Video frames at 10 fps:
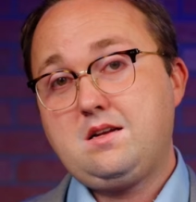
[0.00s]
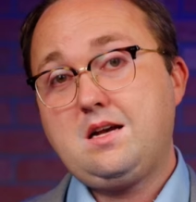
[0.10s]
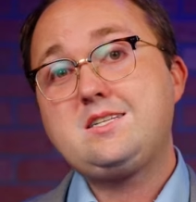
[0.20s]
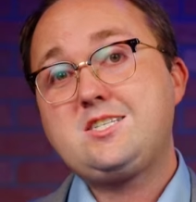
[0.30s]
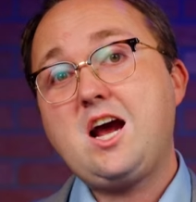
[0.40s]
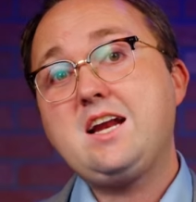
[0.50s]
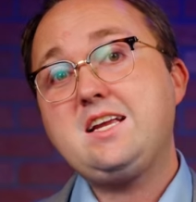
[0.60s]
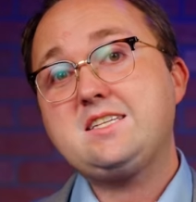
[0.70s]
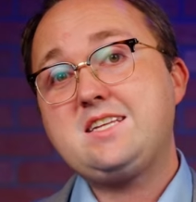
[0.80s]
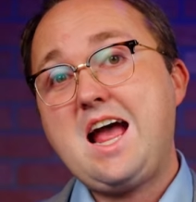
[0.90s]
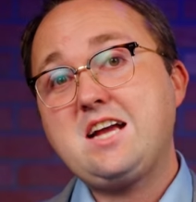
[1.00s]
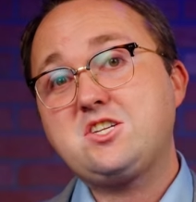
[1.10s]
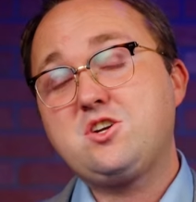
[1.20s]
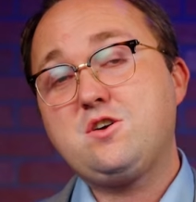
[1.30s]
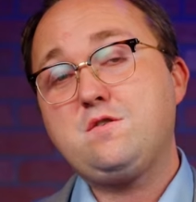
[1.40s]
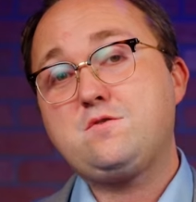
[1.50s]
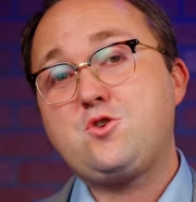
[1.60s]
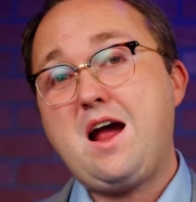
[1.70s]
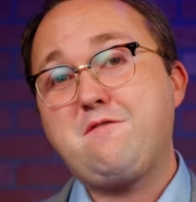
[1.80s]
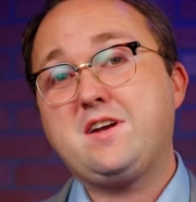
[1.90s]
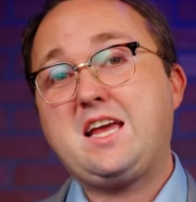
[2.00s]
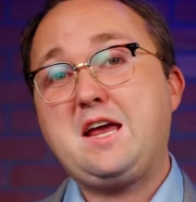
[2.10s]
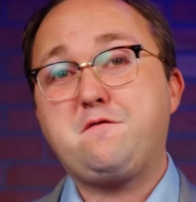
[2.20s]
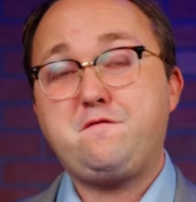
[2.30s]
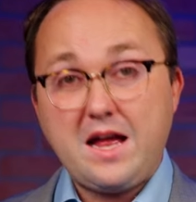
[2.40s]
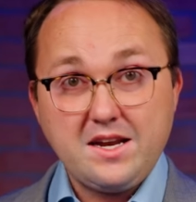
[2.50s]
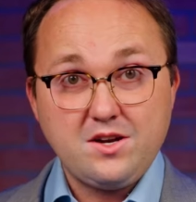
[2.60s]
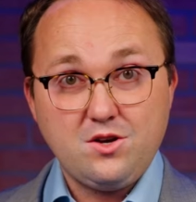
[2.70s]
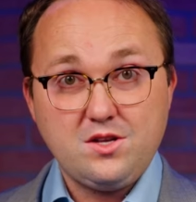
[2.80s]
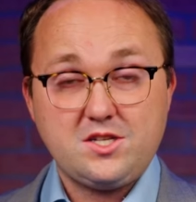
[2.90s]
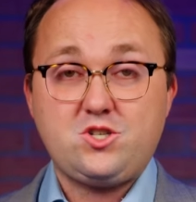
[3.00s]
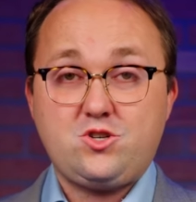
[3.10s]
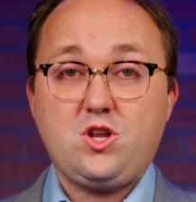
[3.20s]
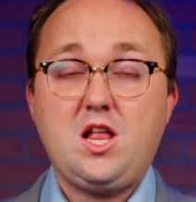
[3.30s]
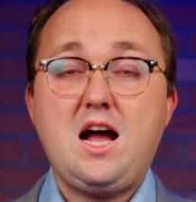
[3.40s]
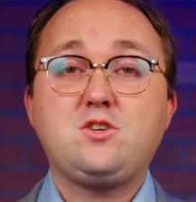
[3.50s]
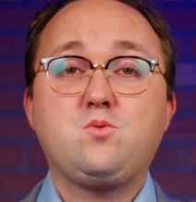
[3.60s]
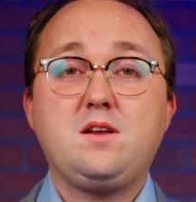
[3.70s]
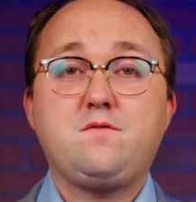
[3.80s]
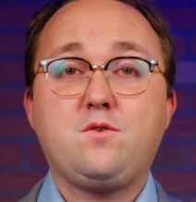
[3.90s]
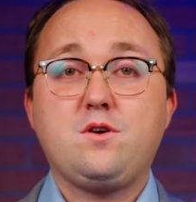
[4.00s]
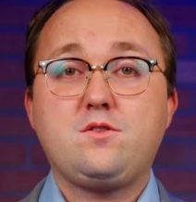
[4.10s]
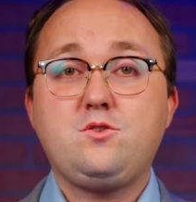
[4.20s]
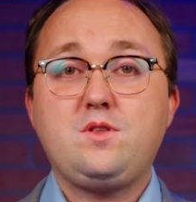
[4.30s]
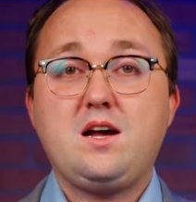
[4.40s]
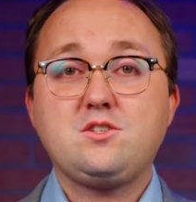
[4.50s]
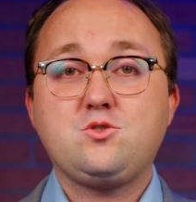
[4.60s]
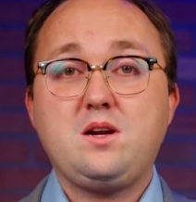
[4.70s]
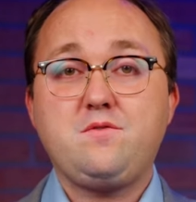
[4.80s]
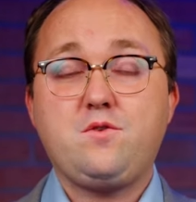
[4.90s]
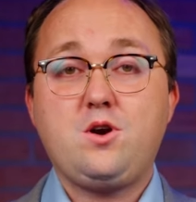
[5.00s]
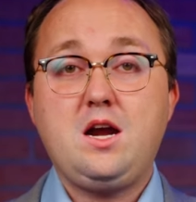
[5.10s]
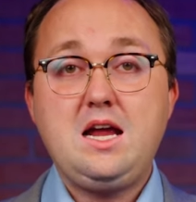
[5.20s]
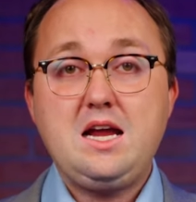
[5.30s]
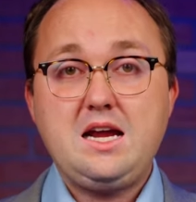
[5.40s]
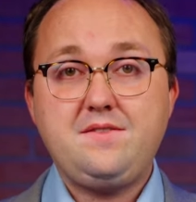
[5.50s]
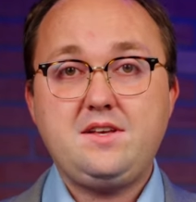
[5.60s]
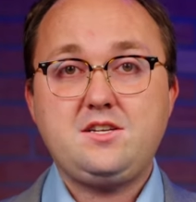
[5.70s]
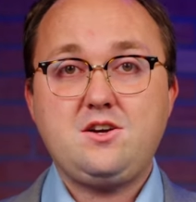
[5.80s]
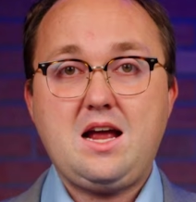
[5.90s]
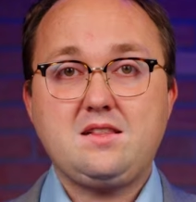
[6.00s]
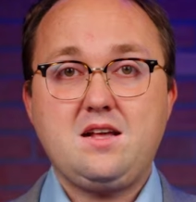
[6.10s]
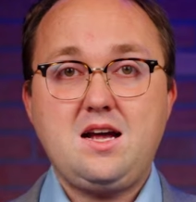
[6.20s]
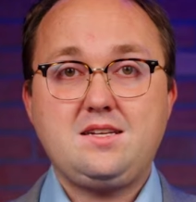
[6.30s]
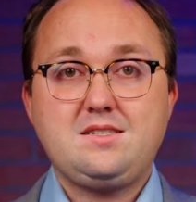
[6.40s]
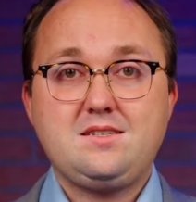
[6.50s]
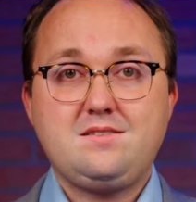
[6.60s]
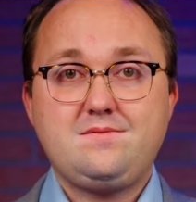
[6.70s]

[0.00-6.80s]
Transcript: a Chinese national trafficking fentanyl. It's July 24th, 2024, and these are your headlines.